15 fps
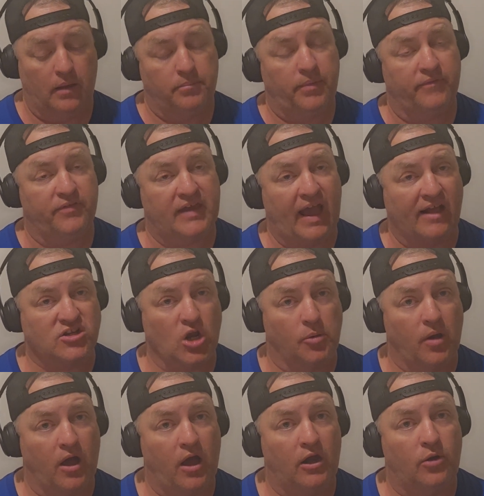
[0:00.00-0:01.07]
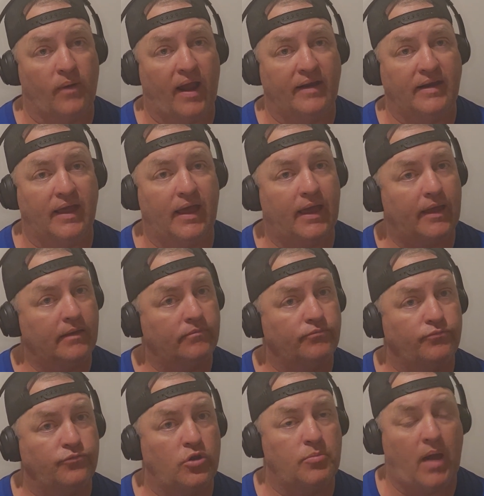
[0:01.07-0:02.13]
But if you catch Omaha on the right day,
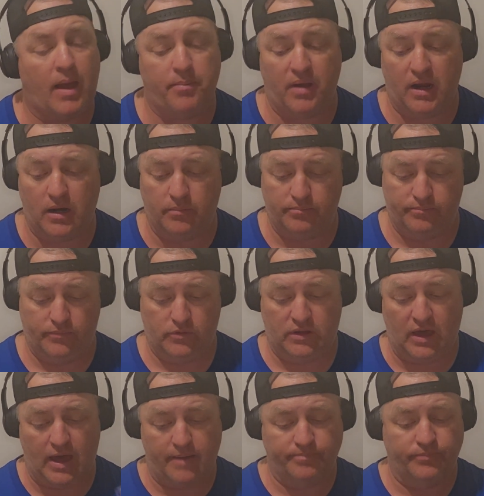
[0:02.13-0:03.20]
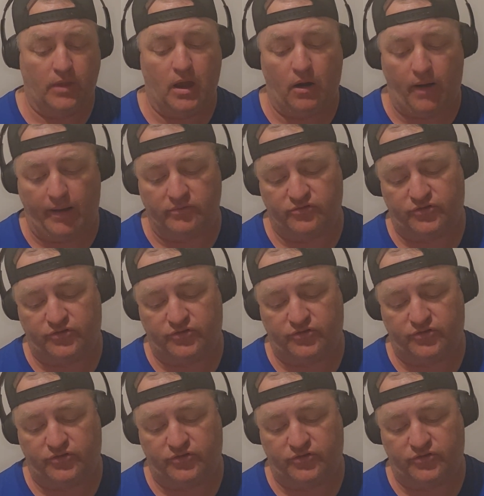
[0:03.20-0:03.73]
you might beat them. Okay? All right.